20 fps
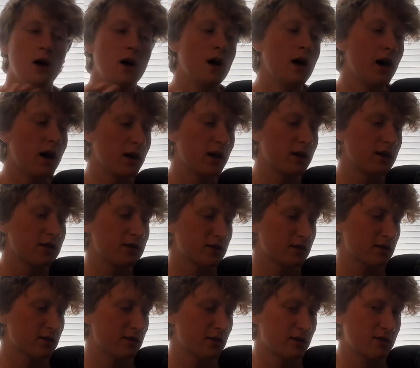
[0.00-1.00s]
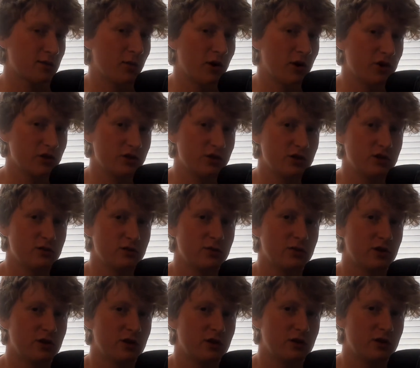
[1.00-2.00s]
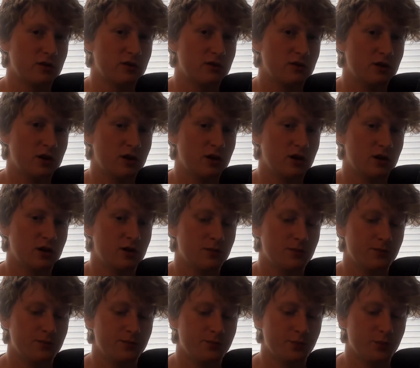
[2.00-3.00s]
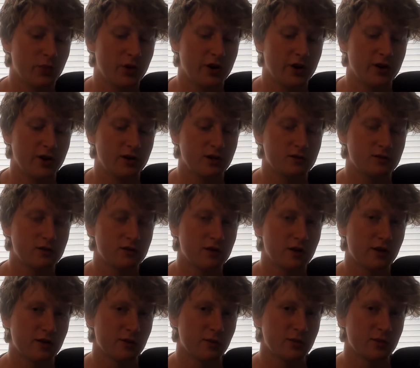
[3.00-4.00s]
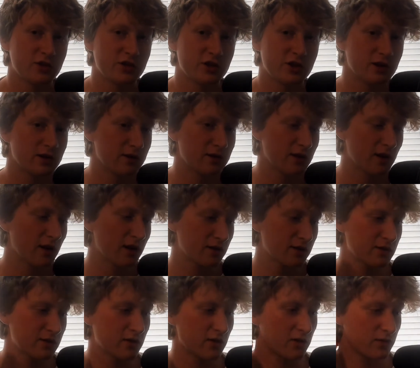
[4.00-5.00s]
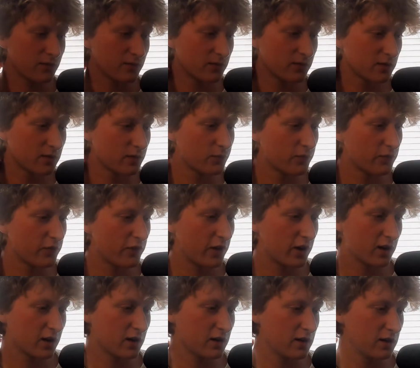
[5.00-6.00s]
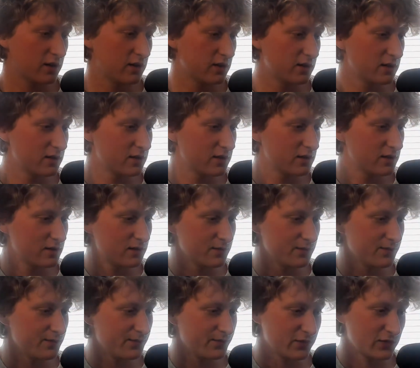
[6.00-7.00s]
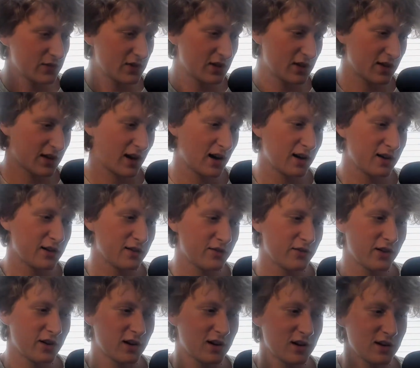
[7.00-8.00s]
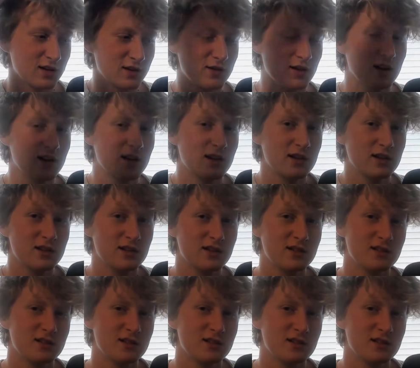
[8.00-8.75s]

And it's just a small gym, but there's some machines there, so fuck it, dude. Gotta fucking send it.